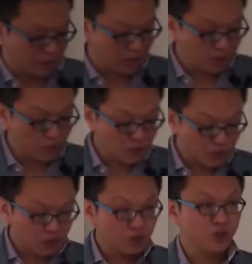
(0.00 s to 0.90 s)
is language
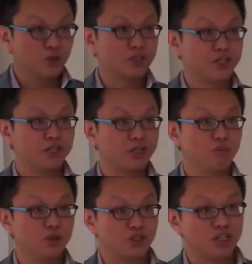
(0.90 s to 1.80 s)
used in the
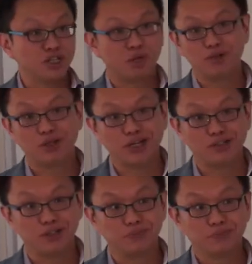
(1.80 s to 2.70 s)
machine
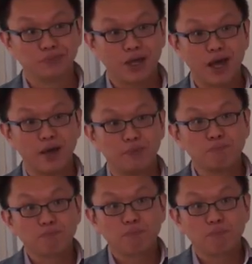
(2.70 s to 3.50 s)
communication. And